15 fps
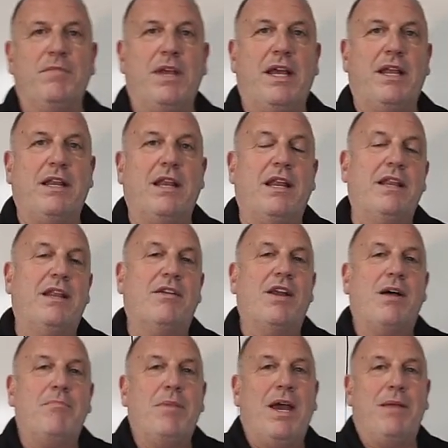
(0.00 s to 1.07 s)
And they're
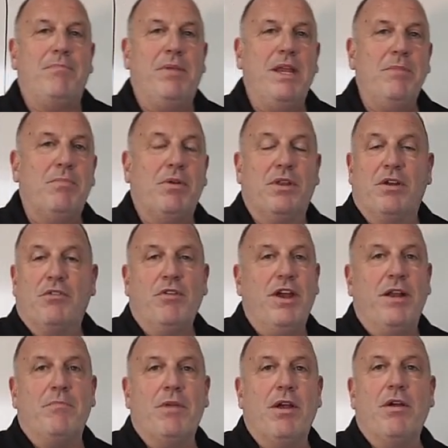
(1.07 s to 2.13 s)
not bad people, they're
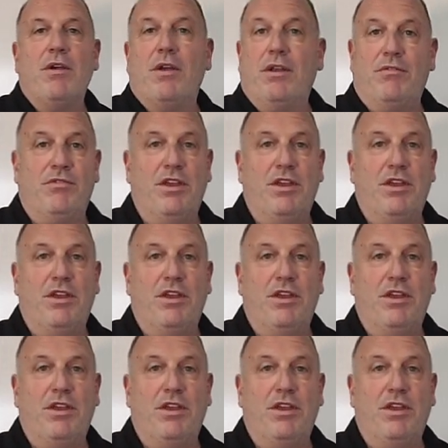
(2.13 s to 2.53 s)
great Americans.